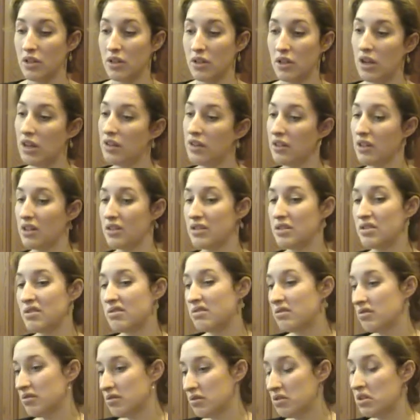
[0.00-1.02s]
and
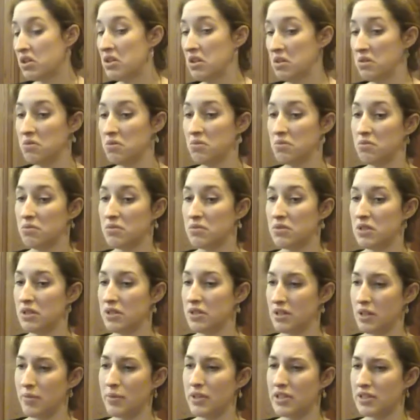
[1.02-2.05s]
that's, you know, to
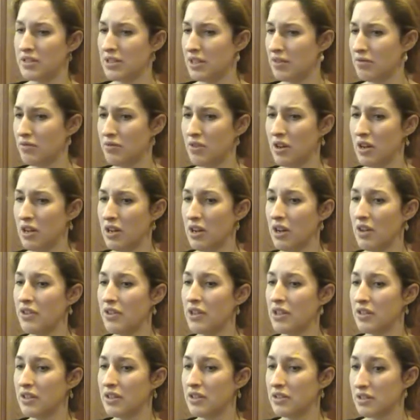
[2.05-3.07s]
some extent right. I
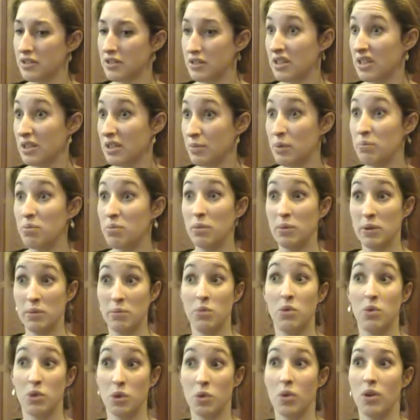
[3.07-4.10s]
think there does need to be probably
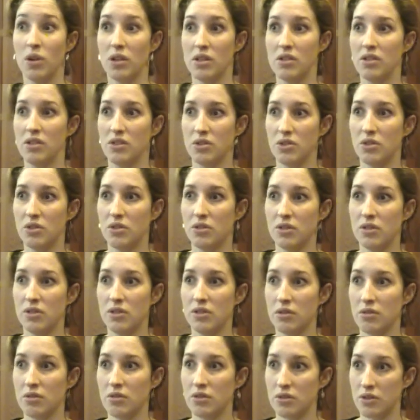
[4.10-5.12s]
more quality assurance
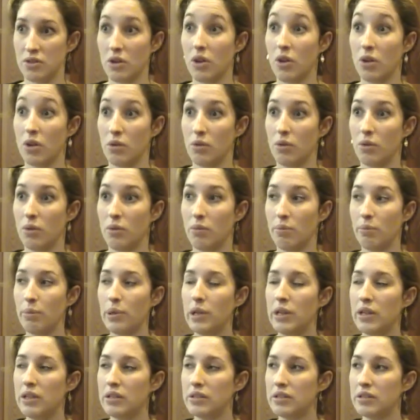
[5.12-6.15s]
across the whole
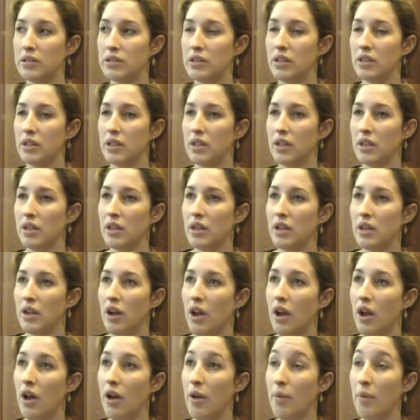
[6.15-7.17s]
piece.
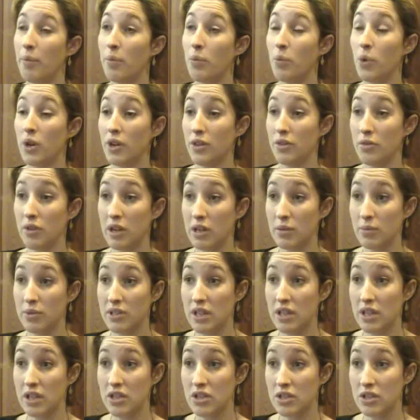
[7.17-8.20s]
One of the
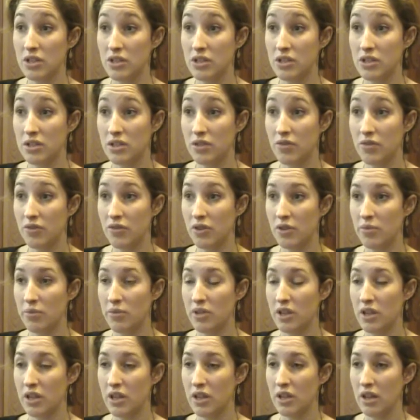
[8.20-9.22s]
recommendations from
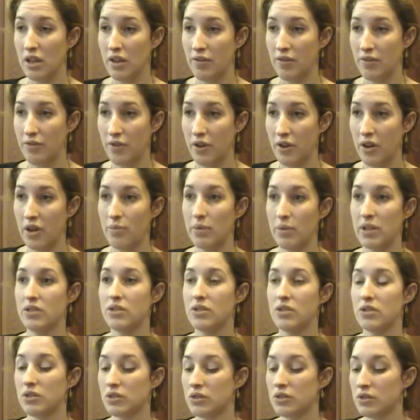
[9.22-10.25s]
the
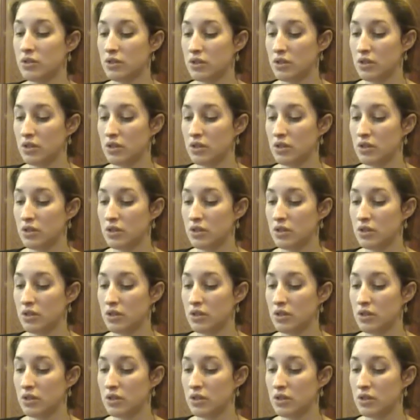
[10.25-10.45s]
Environmental